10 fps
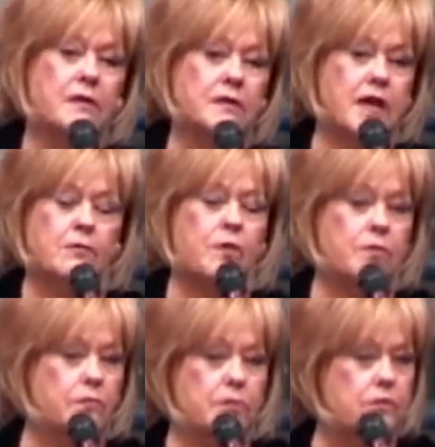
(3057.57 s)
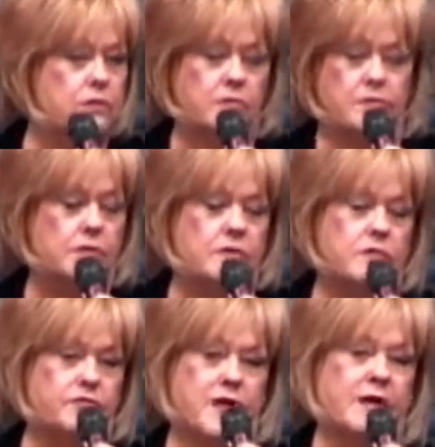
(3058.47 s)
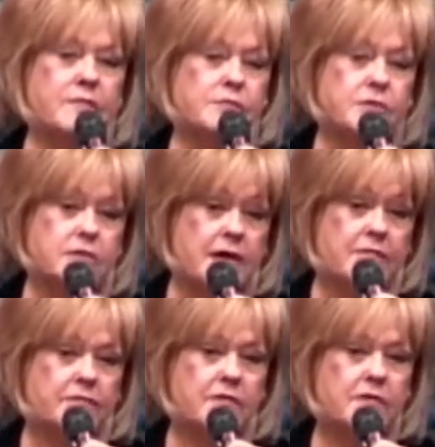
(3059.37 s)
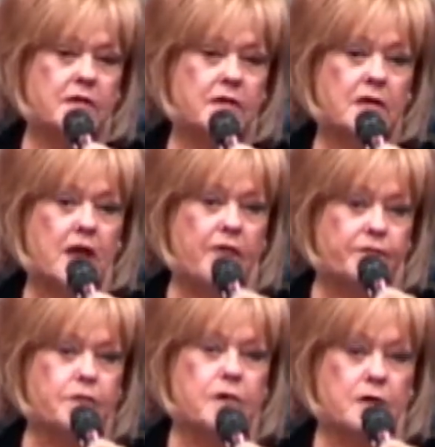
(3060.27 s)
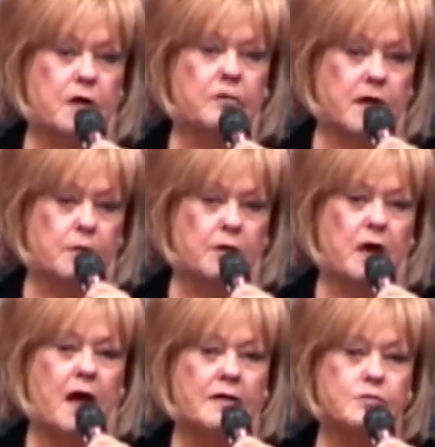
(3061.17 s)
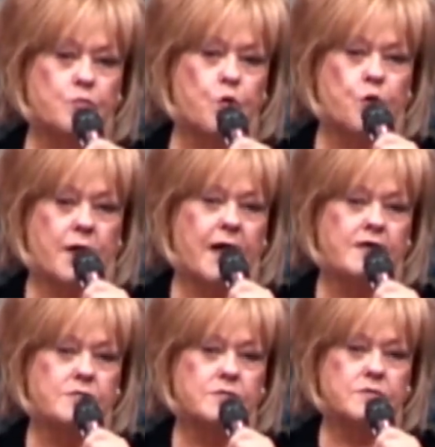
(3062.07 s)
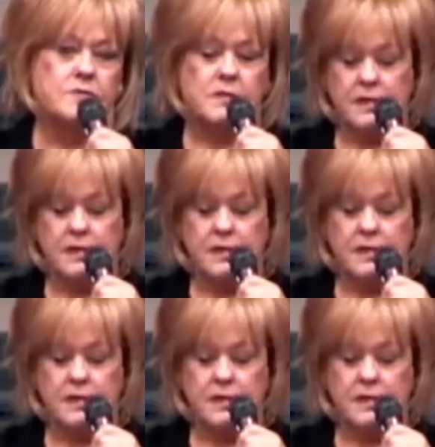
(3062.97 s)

They weren't, you, you'd think it was the devil if you didn't know they were God's warring angels.